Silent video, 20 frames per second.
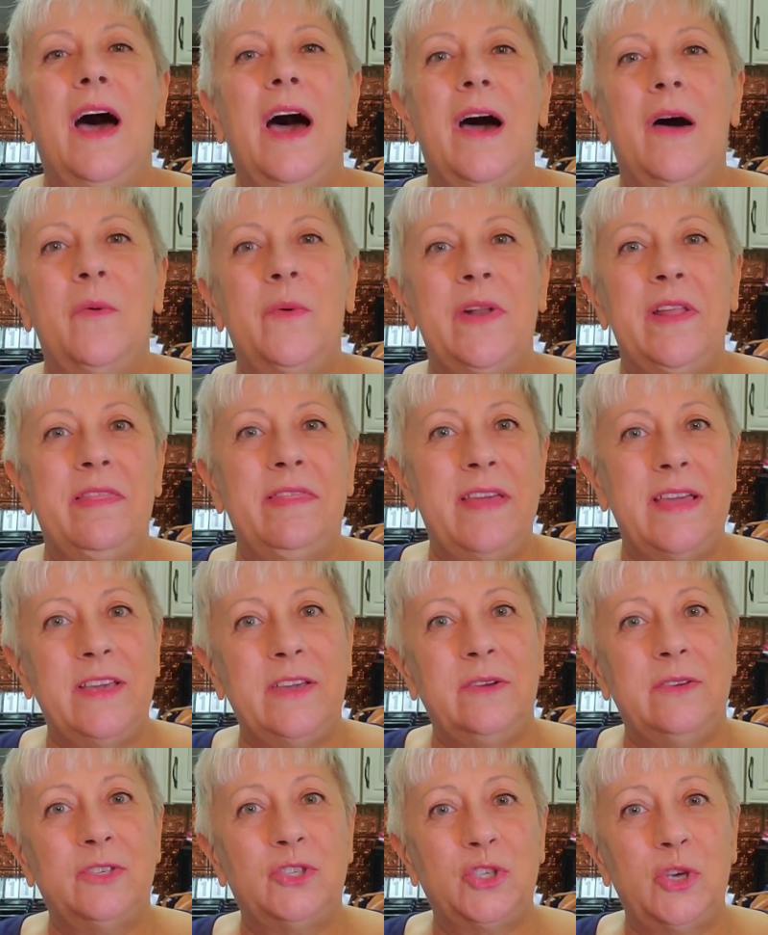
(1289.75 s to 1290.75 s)
I want to
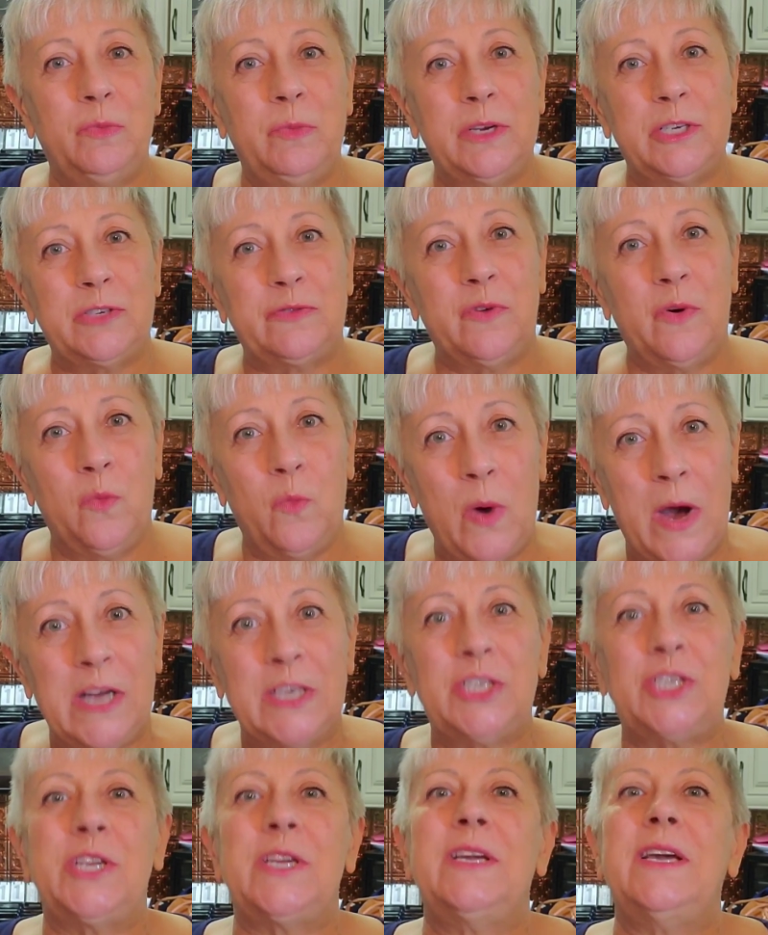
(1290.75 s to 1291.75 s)
thank you so much for
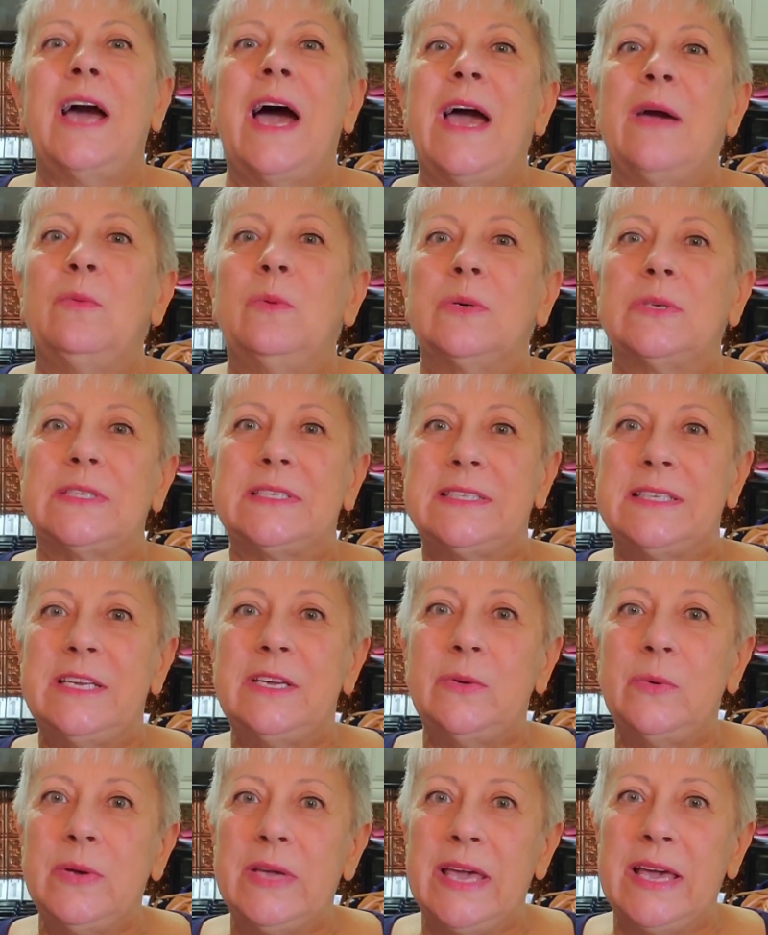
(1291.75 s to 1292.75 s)
watching. I will
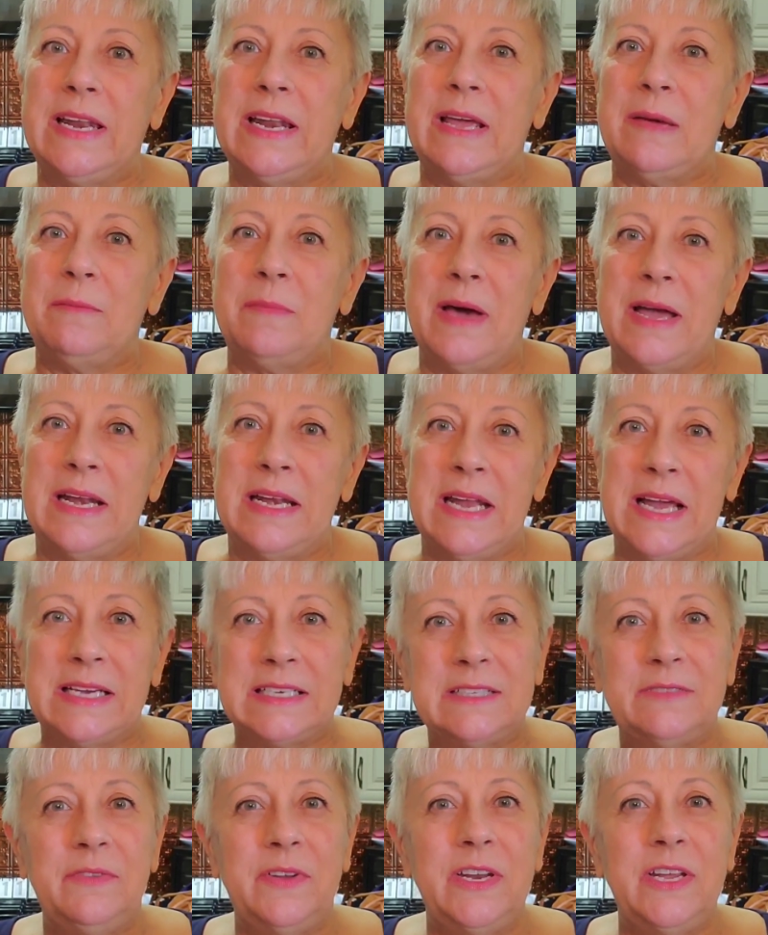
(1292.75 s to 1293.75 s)
see you again in my
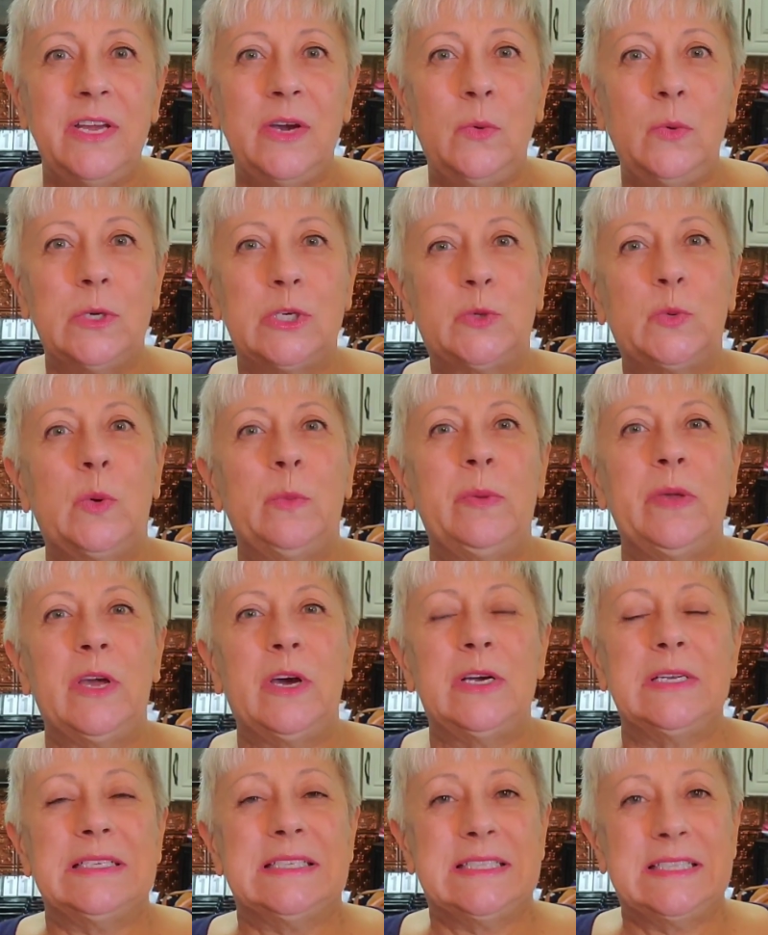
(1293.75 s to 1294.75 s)
next video, which will be
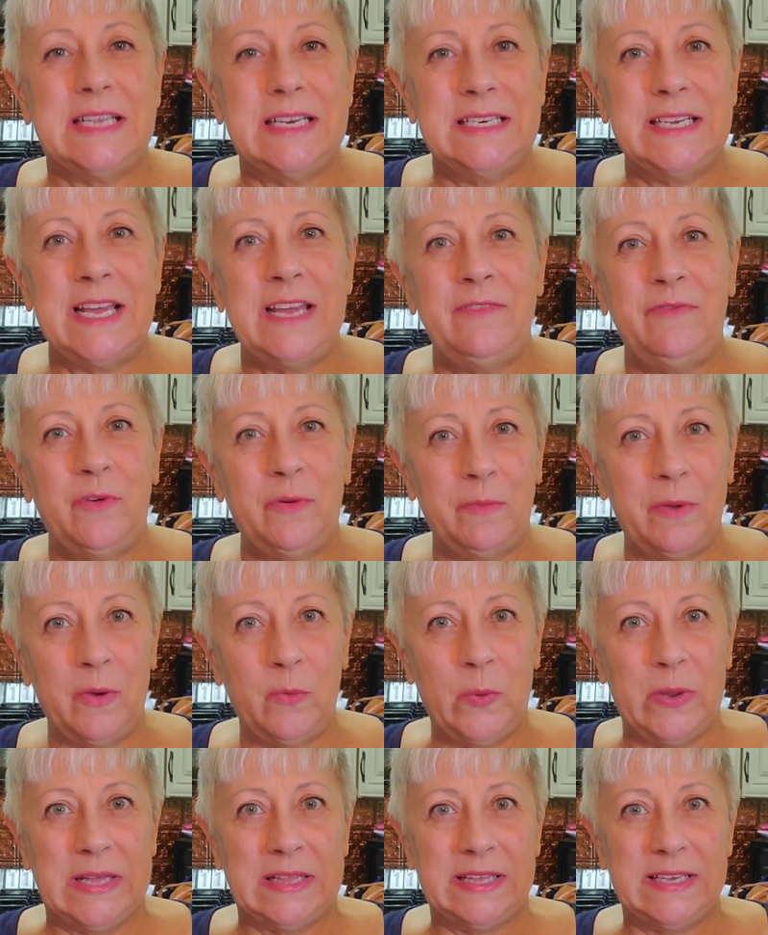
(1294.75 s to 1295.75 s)
on Sunday for my
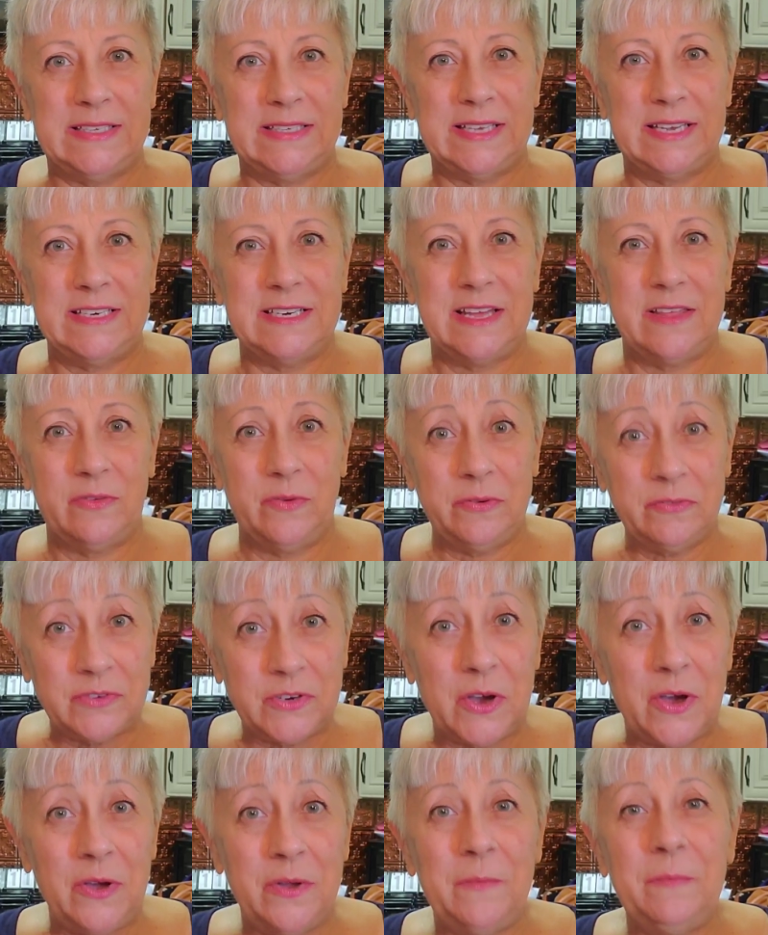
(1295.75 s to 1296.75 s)
weekly Sunday
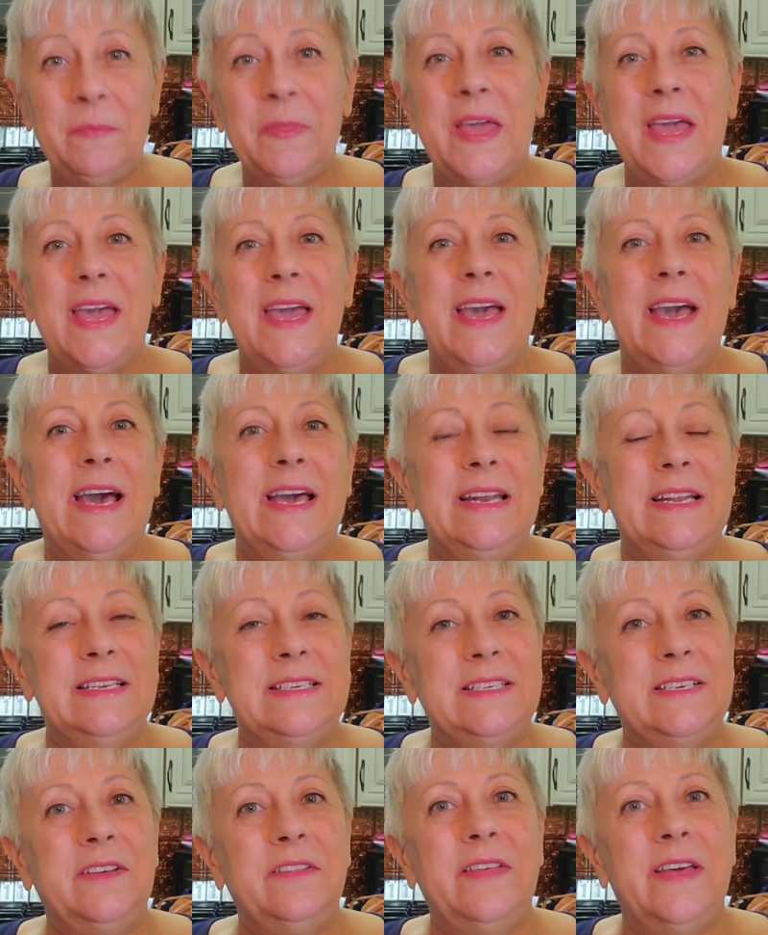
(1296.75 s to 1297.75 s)
thrift haul. And
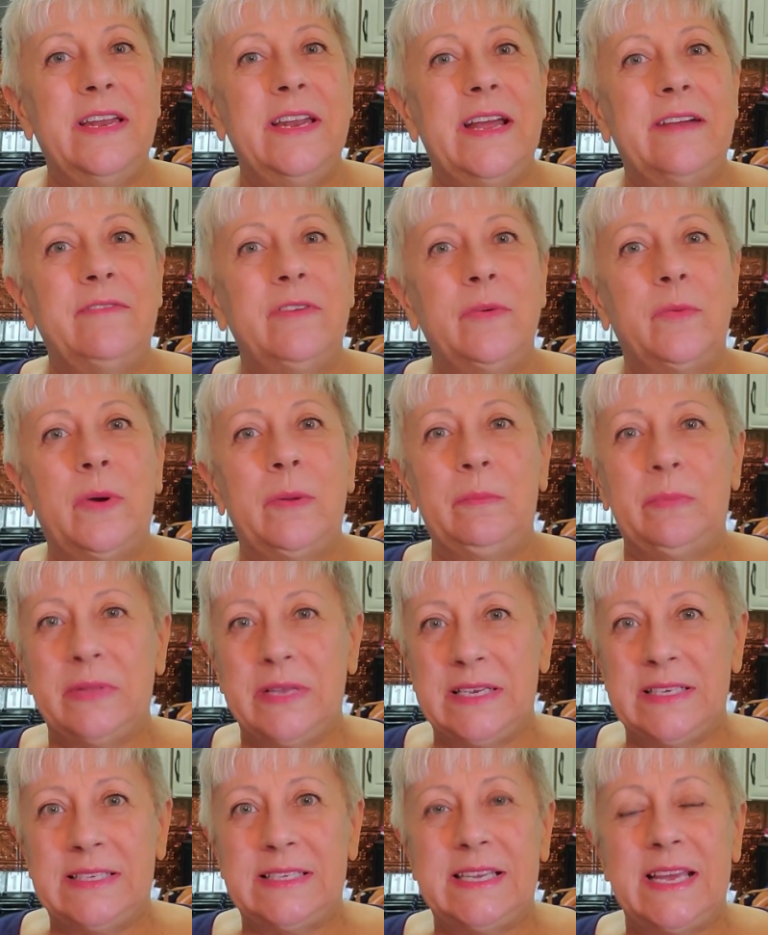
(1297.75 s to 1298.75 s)
until then, everyone,
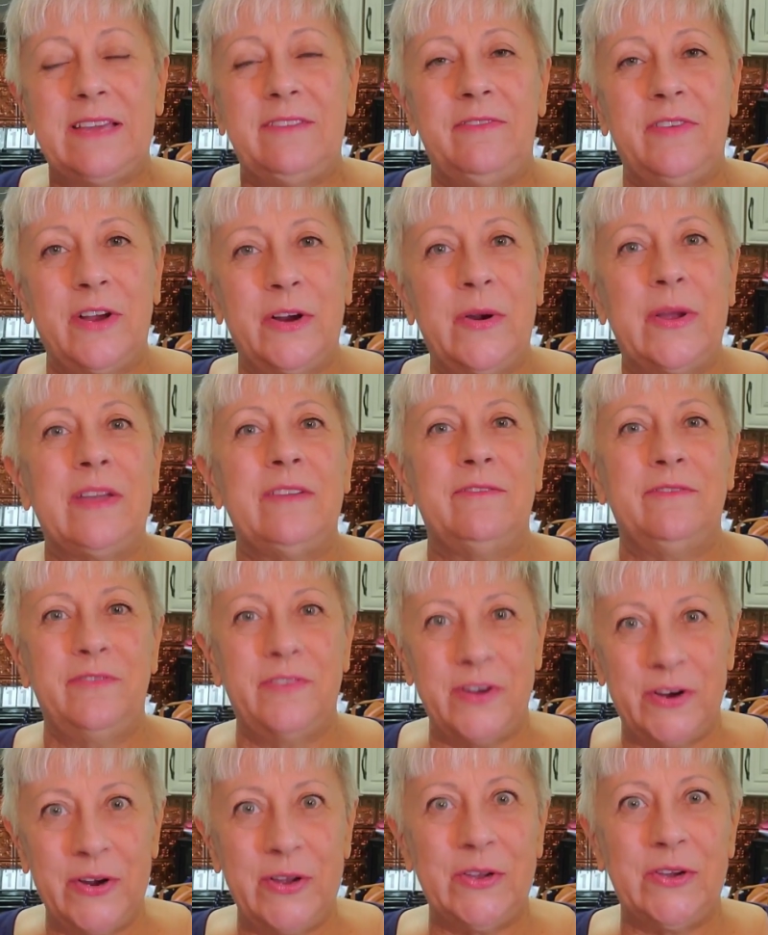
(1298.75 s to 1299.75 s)
please take very,
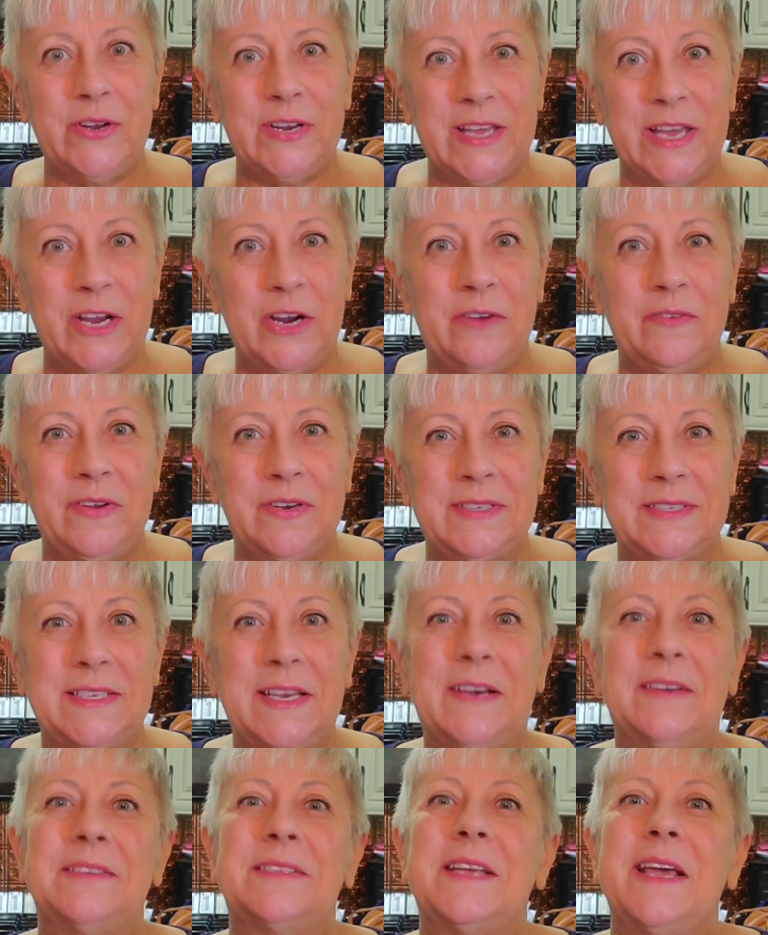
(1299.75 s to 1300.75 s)
very good care of
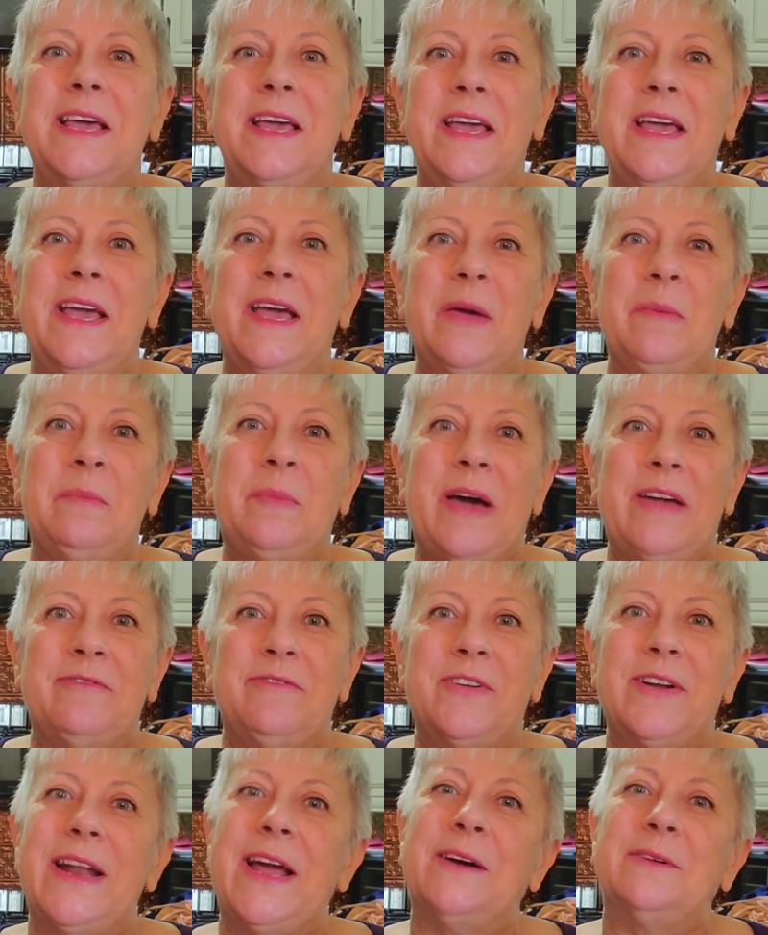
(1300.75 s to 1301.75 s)
yourselves. And bye
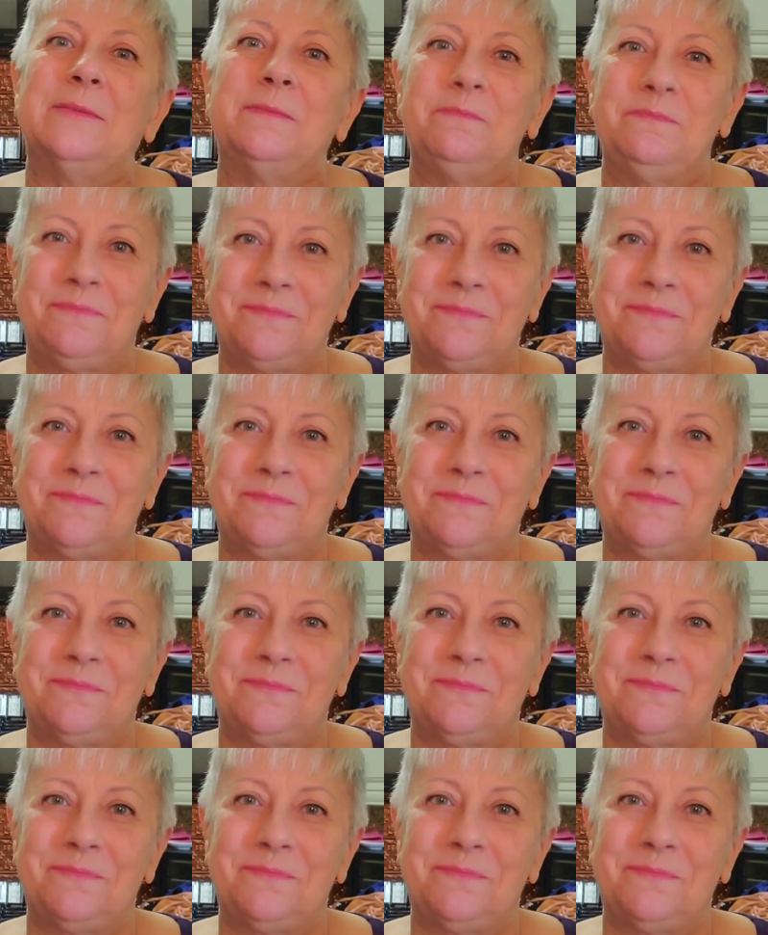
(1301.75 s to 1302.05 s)
for now.